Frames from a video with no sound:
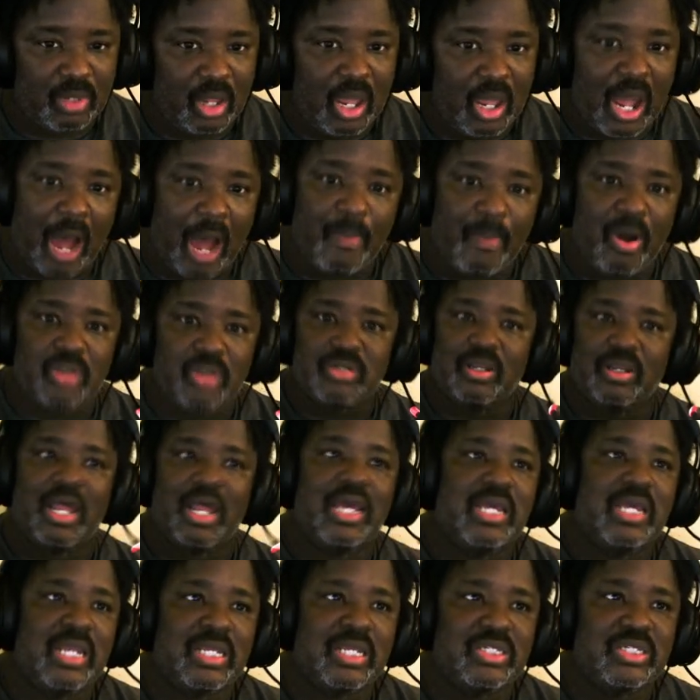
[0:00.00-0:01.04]
also
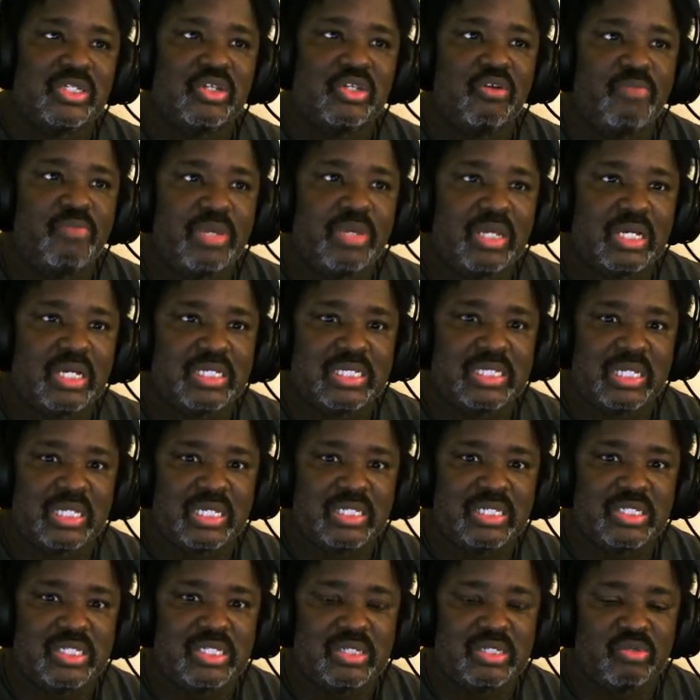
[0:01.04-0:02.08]
liking this too because
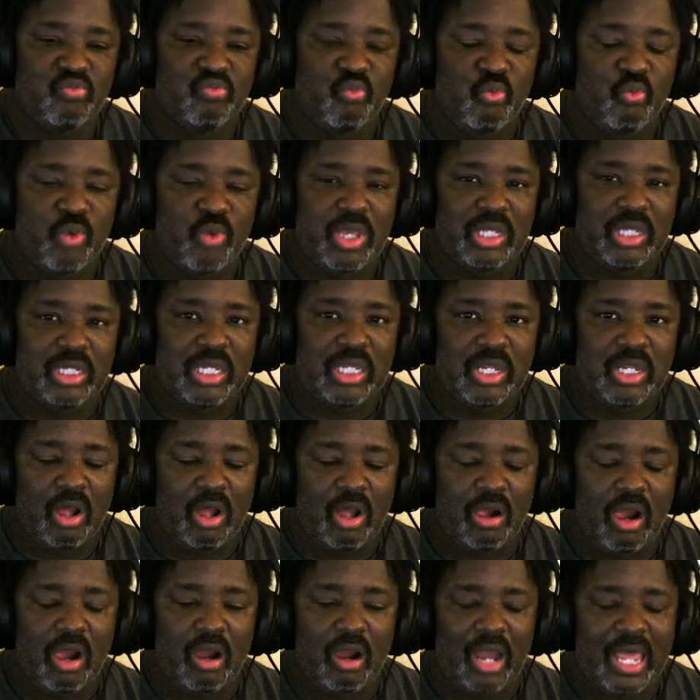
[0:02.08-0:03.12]
this really
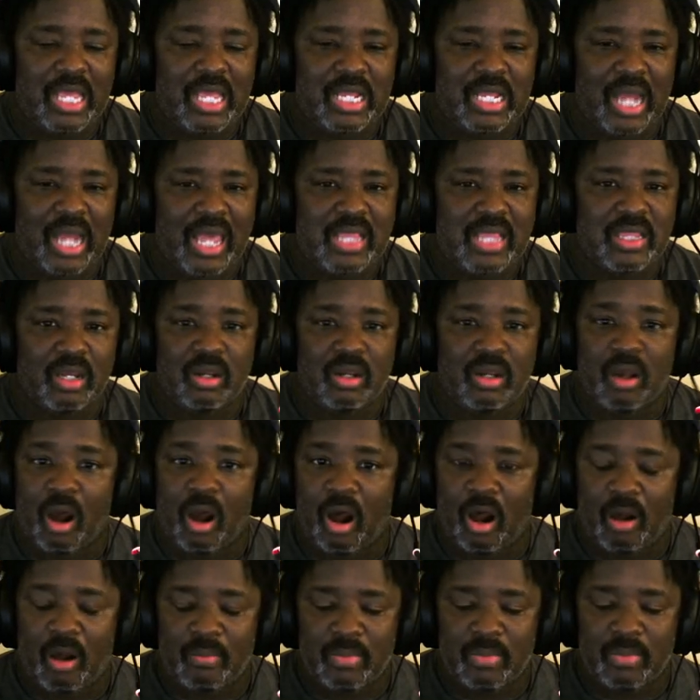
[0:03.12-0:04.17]
like
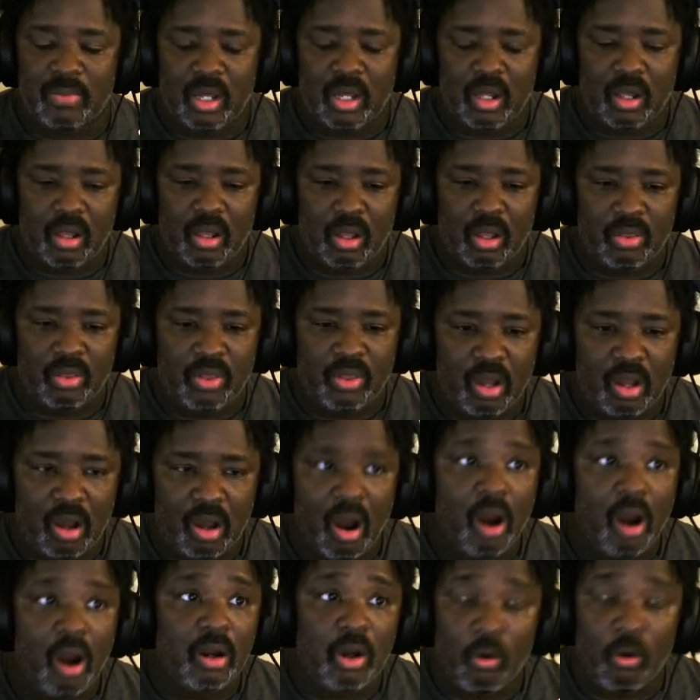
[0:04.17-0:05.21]
the
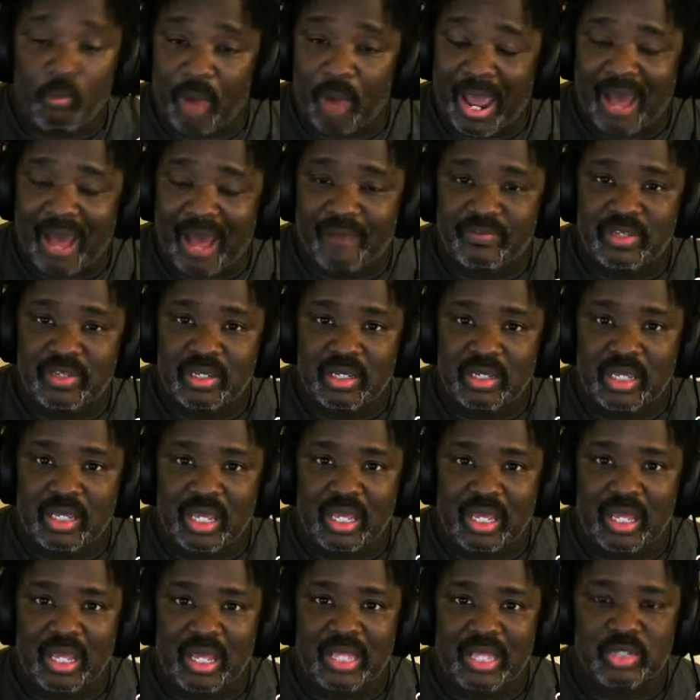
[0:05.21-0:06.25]
Argo raft
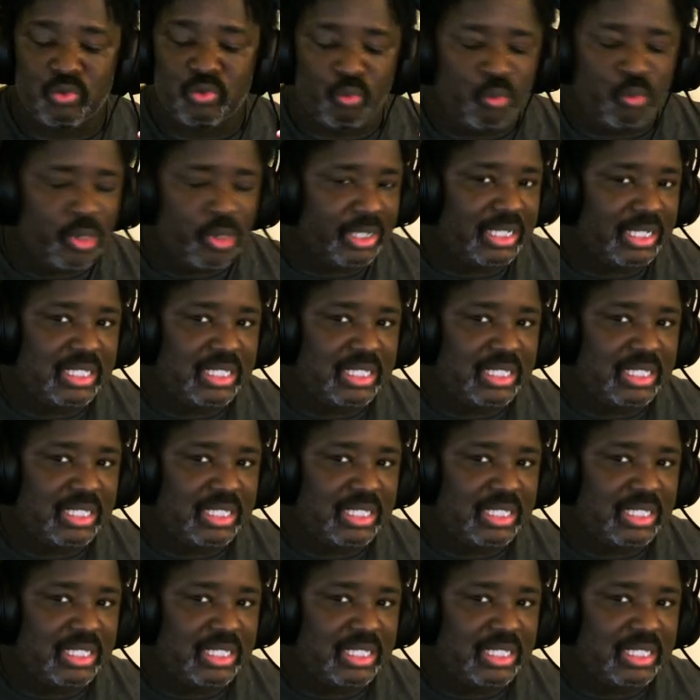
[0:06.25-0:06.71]
is really